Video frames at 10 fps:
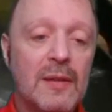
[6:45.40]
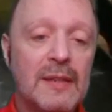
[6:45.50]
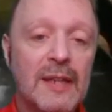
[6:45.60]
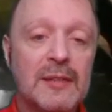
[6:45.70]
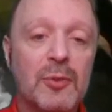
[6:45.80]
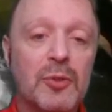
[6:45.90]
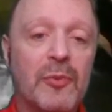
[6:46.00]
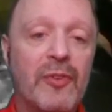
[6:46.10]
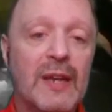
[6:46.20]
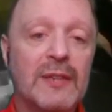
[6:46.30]
takes
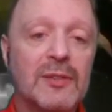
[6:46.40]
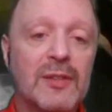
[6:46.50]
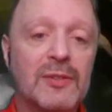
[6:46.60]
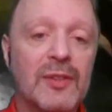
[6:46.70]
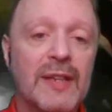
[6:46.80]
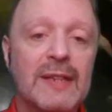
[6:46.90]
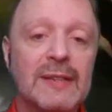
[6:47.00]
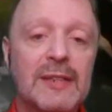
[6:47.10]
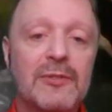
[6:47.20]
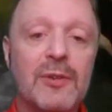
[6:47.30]
multiple values. There's a theta
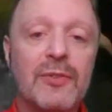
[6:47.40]
0,